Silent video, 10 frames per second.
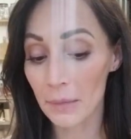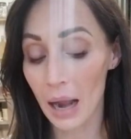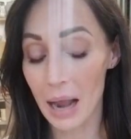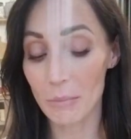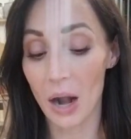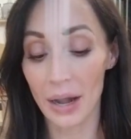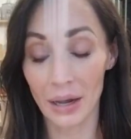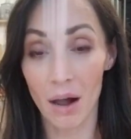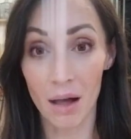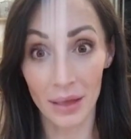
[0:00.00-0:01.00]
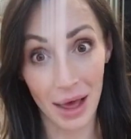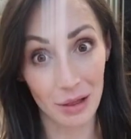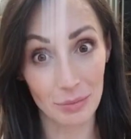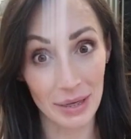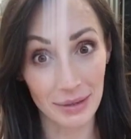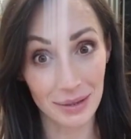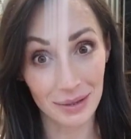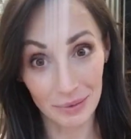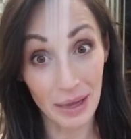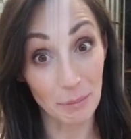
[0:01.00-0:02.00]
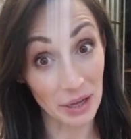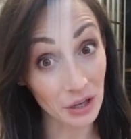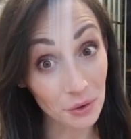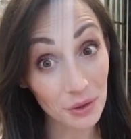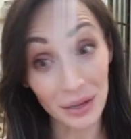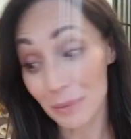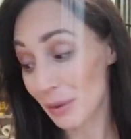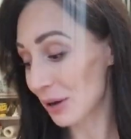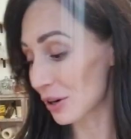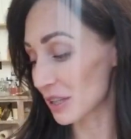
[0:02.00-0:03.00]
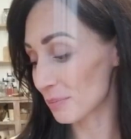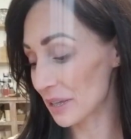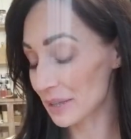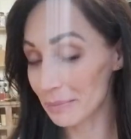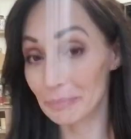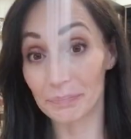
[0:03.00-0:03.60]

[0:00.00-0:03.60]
I brought in all the elements that make you think about Christmas.